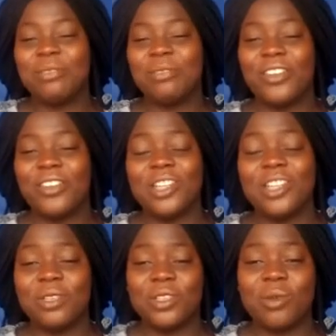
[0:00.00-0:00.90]
I'm serious,
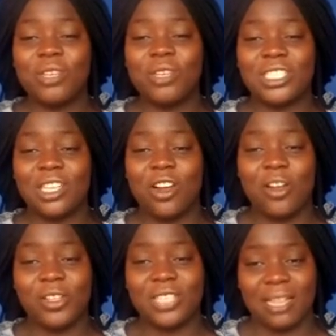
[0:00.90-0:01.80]
don't be so much in a
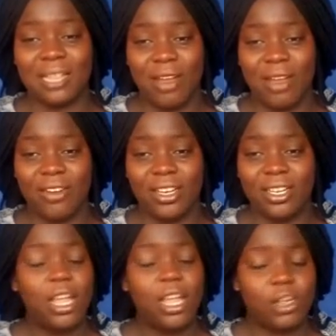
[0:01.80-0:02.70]
hurry to get married.
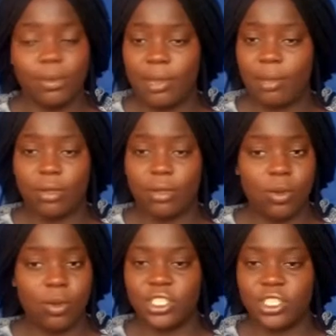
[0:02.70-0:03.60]
Don't be
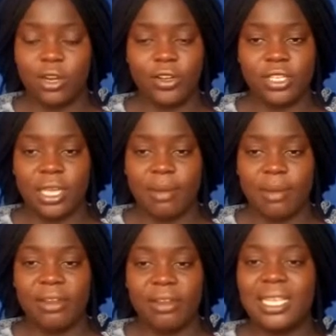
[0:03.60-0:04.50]
so much in a hurry to get
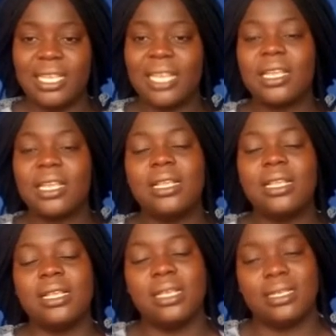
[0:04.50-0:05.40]
married. Take it
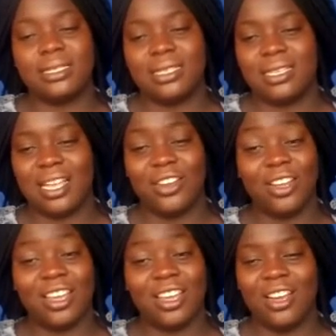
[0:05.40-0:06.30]
easy. I
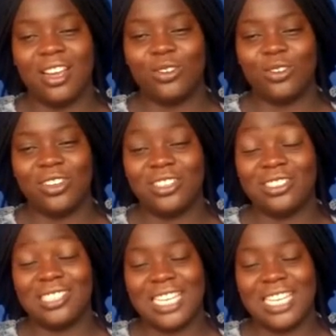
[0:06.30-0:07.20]
don't care how old you are,
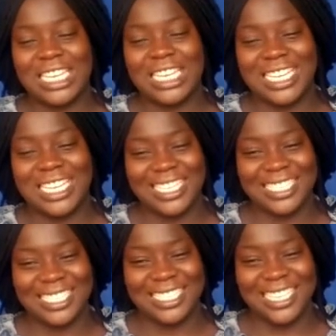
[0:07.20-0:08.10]
just take it easy.
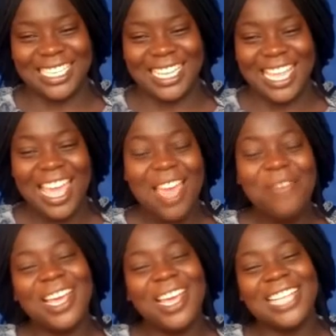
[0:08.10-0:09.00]

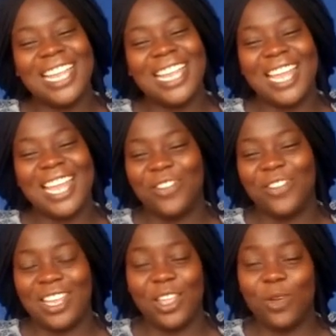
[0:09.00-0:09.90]
Because at the end of
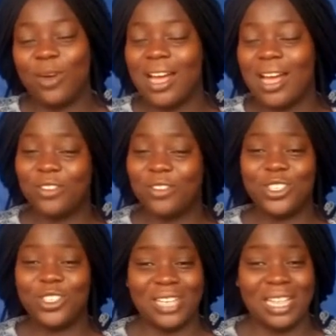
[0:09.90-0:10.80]
the day, you will have to
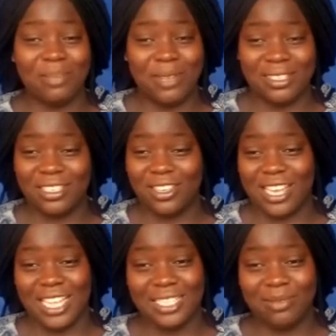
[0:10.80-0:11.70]
show that person you're
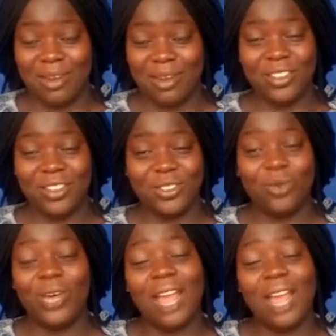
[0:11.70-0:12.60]
getting married to
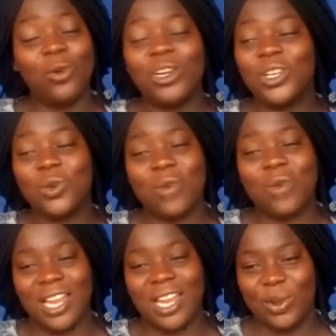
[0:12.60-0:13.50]
what I, what do
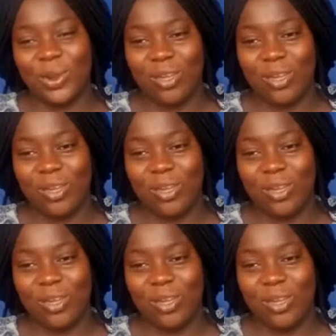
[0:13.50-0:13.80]
I know?